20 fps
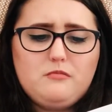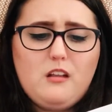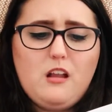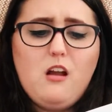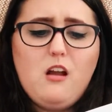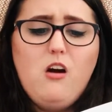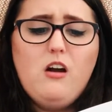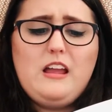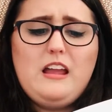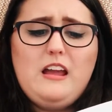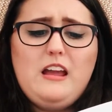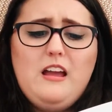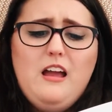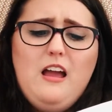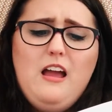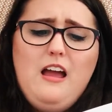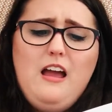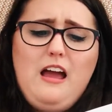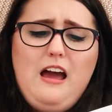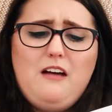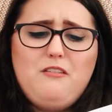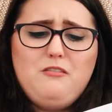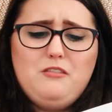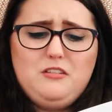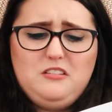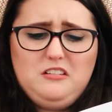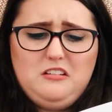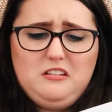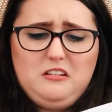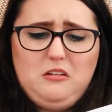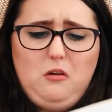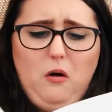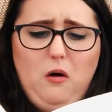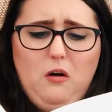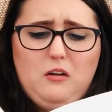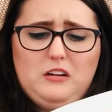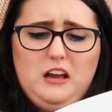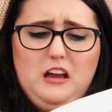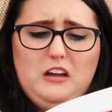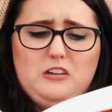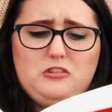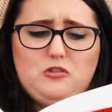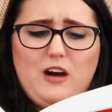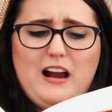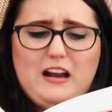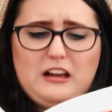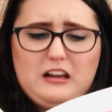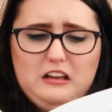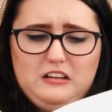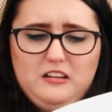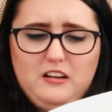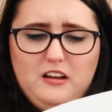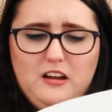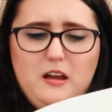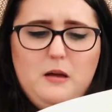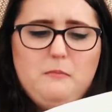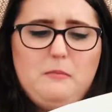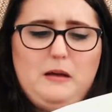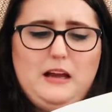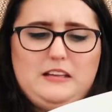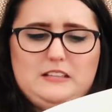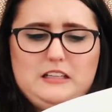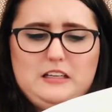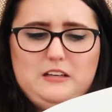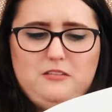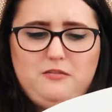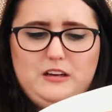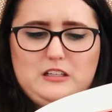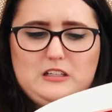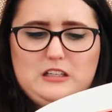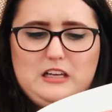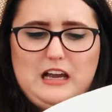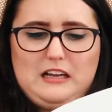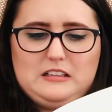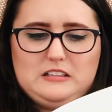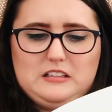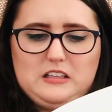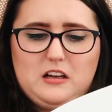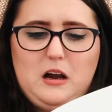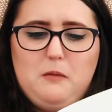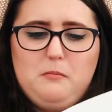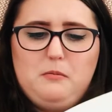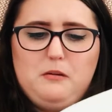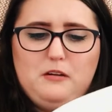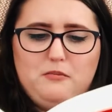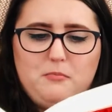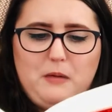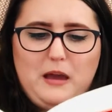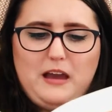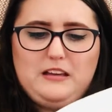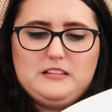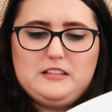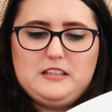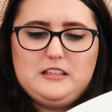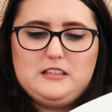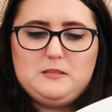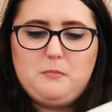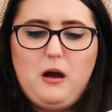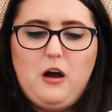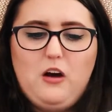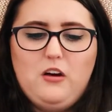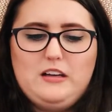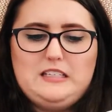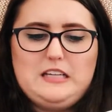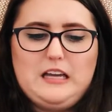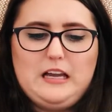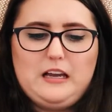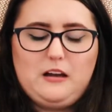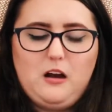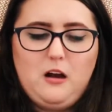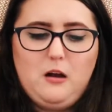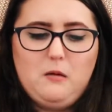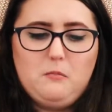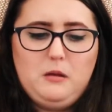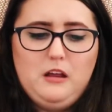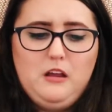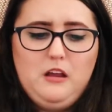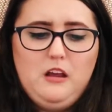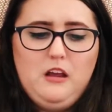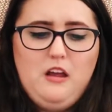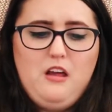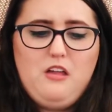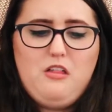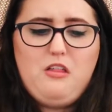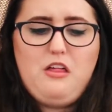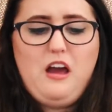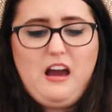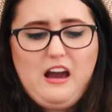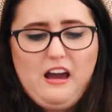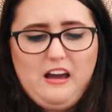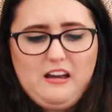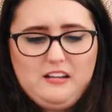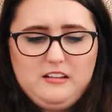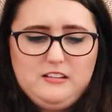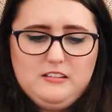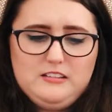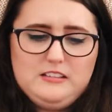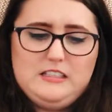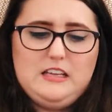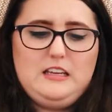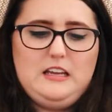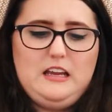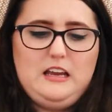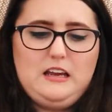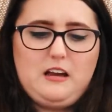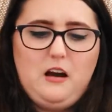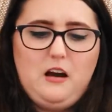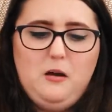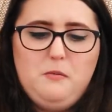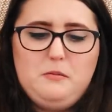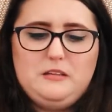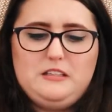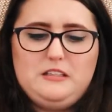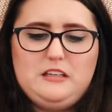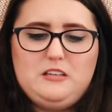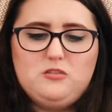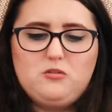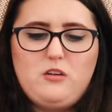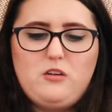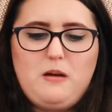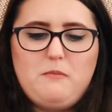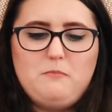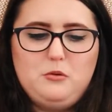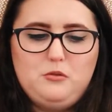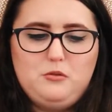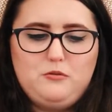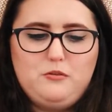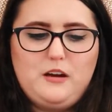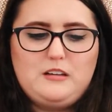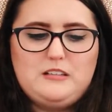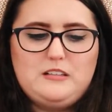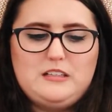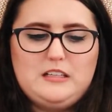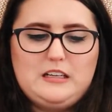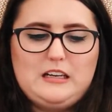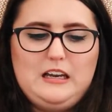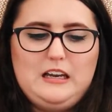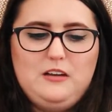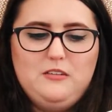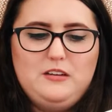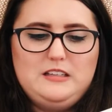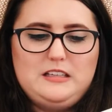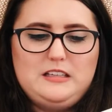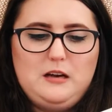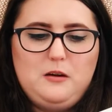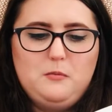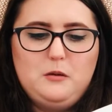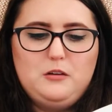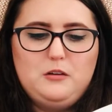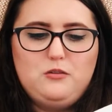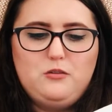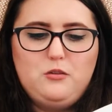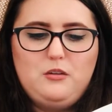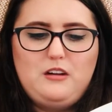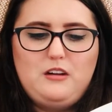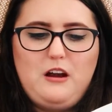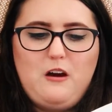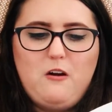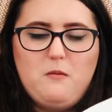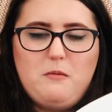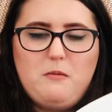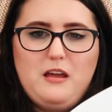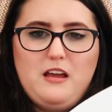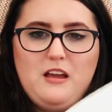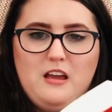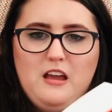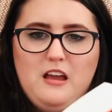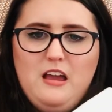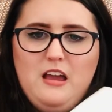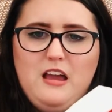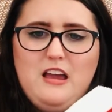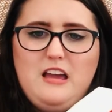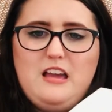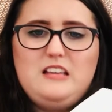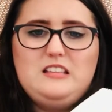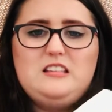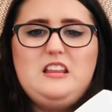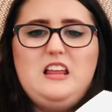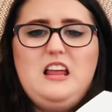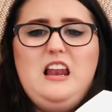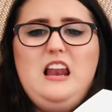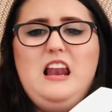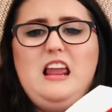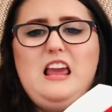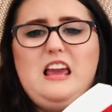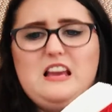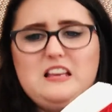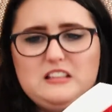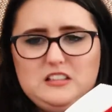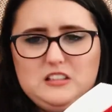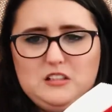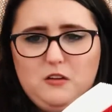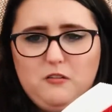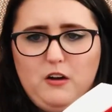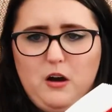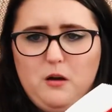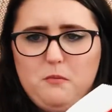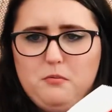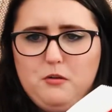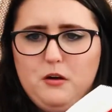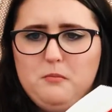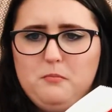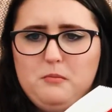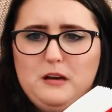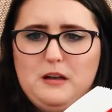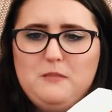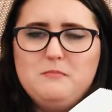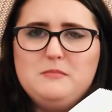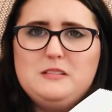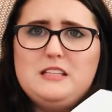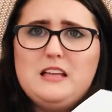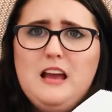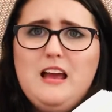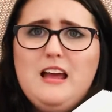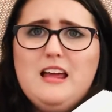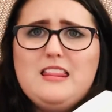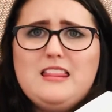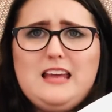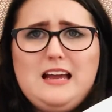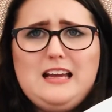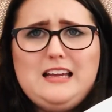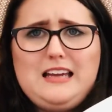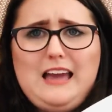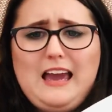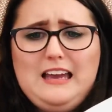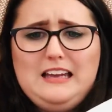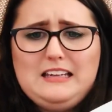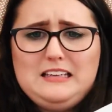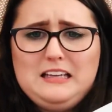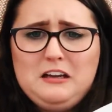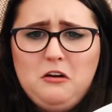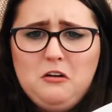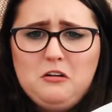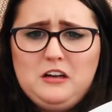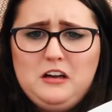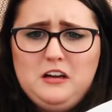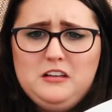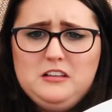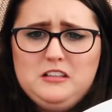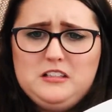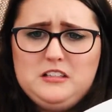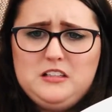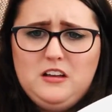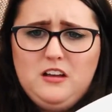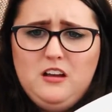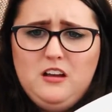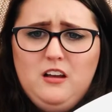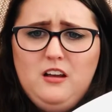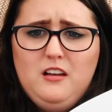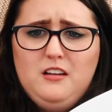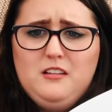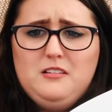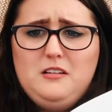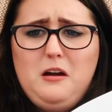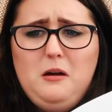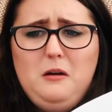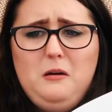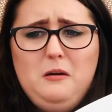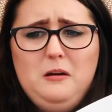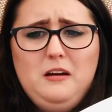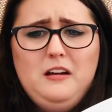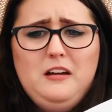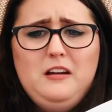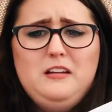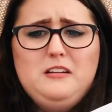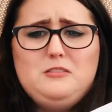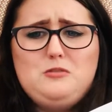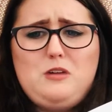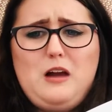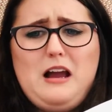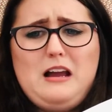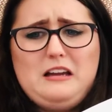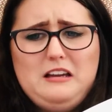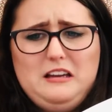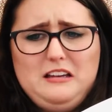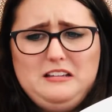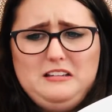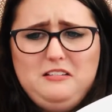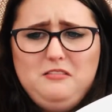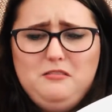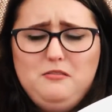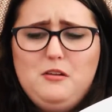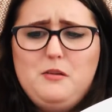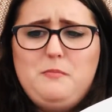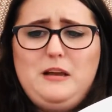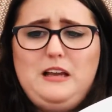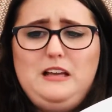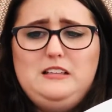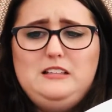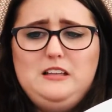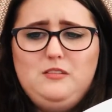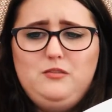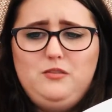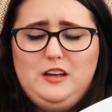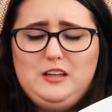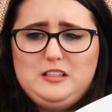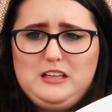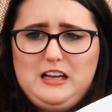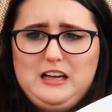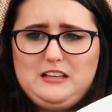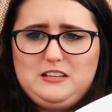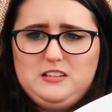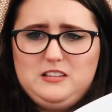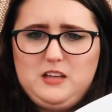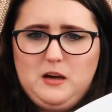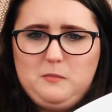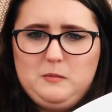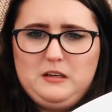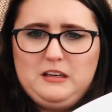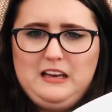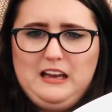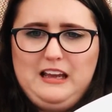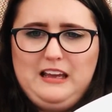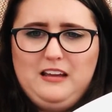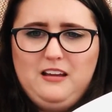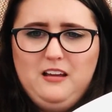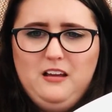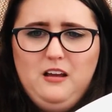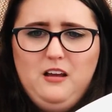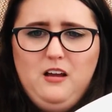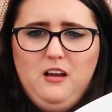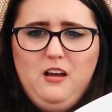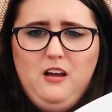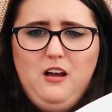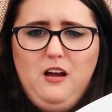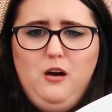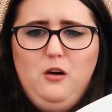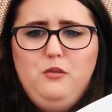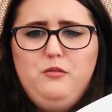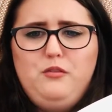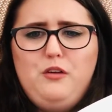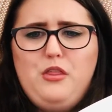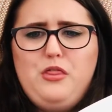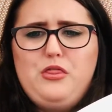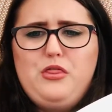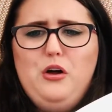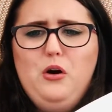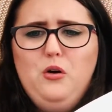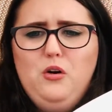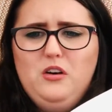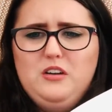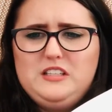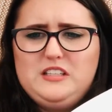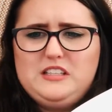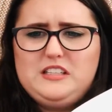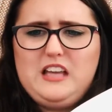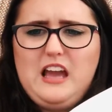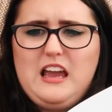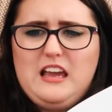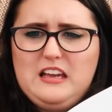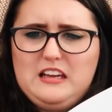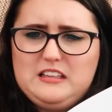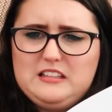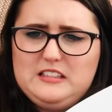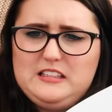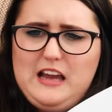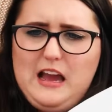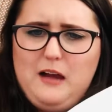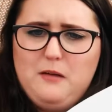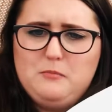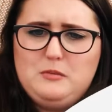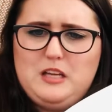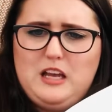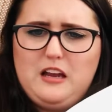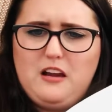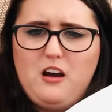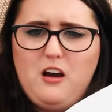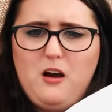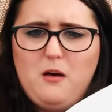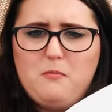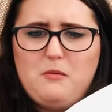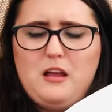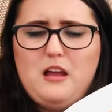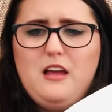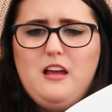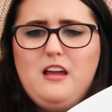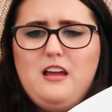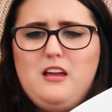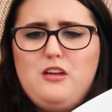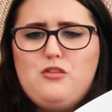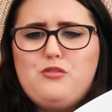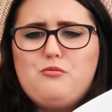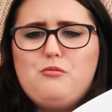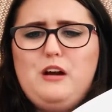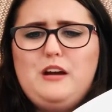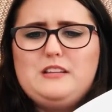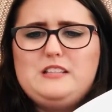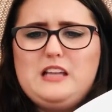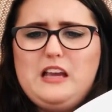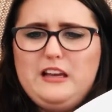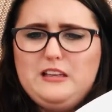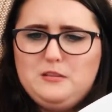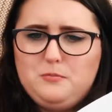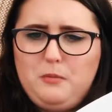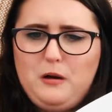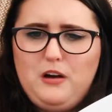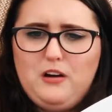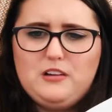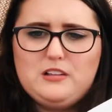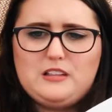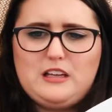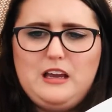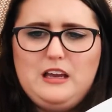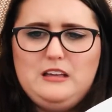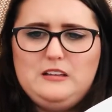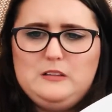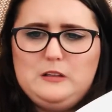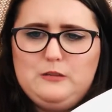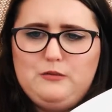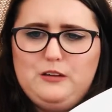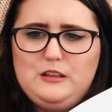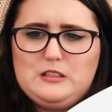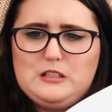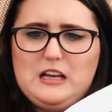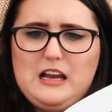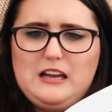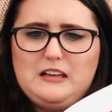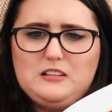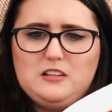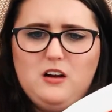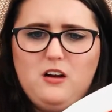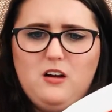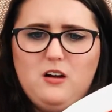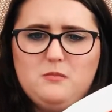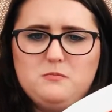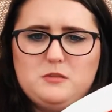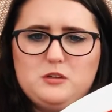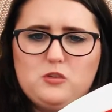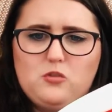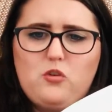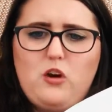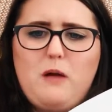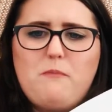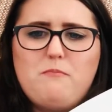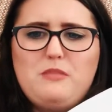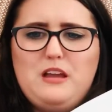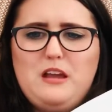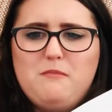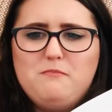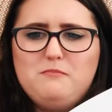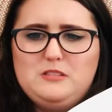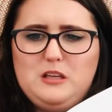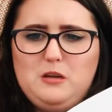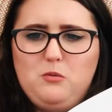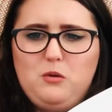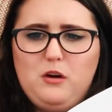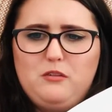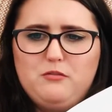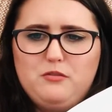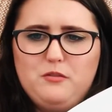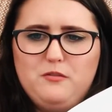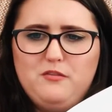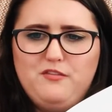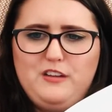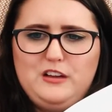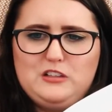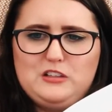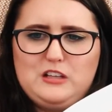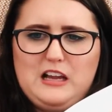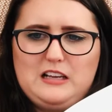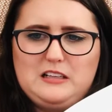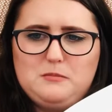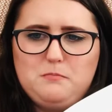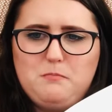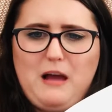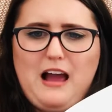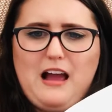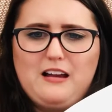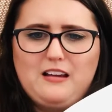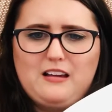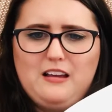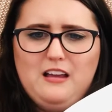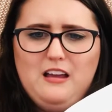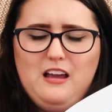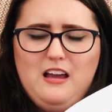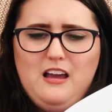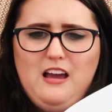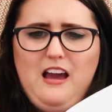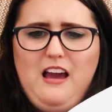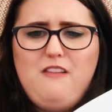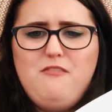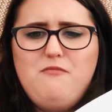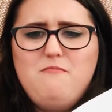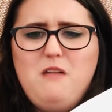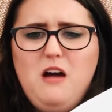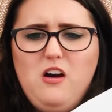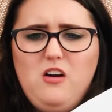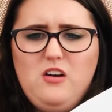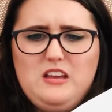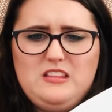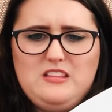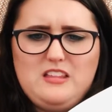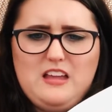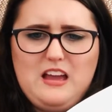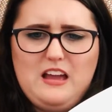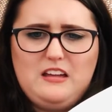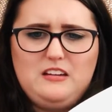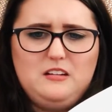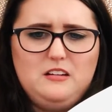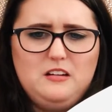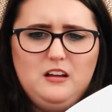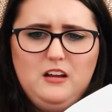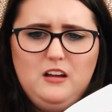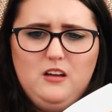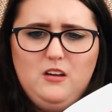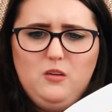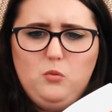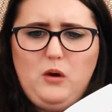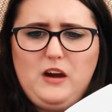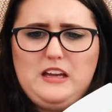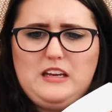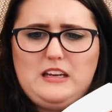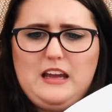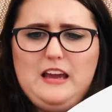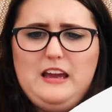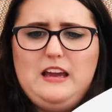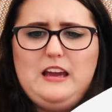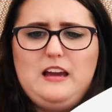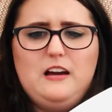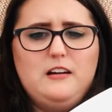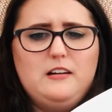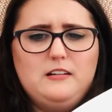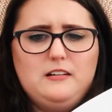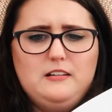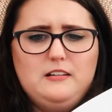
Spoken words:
"I haven't got a dragon," panted Fishlegs a couple of paces behind Hiccup. "That," said Hiccup as he scrambled frantically on his elbows through a narrow bit, "is the least of our problems. They're gaining on us." "No, dragon," repeated Fishleg stubbornly. "Oh, for Thor's sake," snapped Hiccup. He thrust his basket into Fishleg's arms and grabbed the empty one from Fishleg's back. "Have mine then. Wait here."